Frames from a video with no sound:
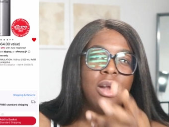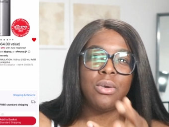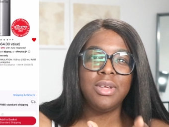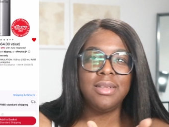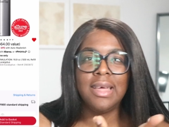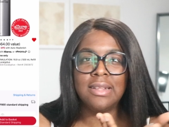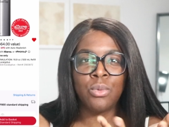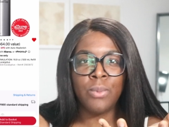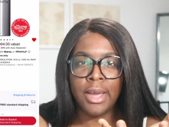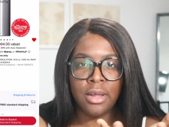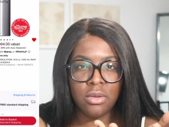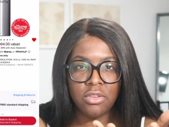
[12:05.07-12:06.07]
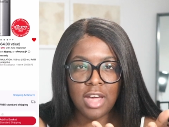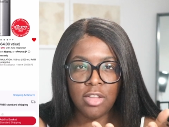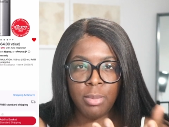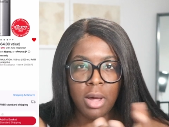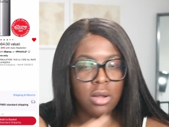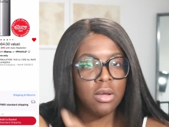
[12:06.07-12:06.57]
I don't need like the regular
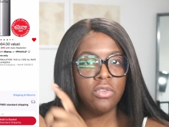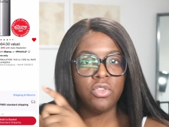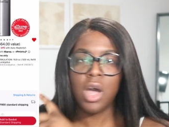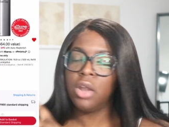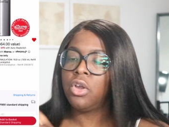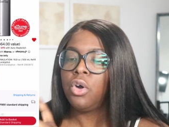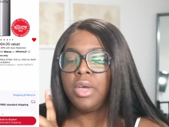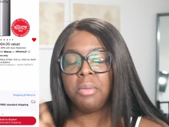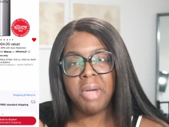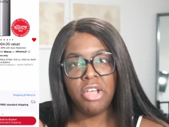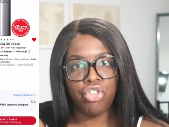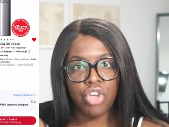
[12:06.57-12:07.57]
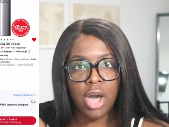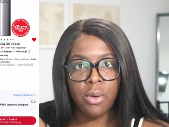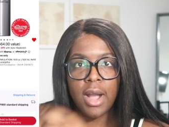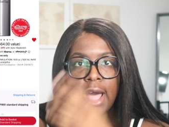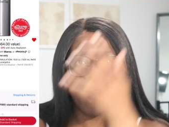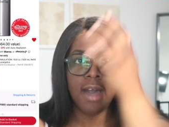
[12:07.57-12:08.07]
size bottle because y'all know in my
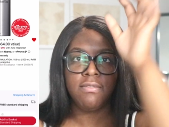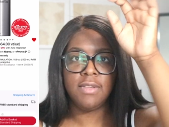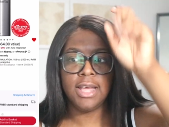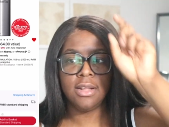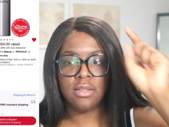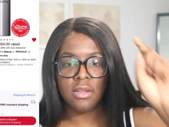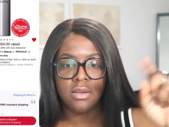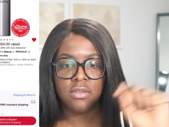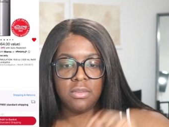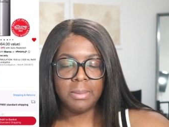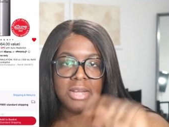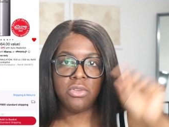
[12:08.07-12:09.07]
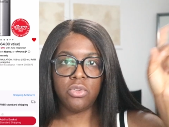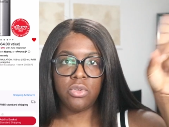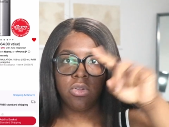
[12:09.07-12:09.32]
shower I have like the dispenser,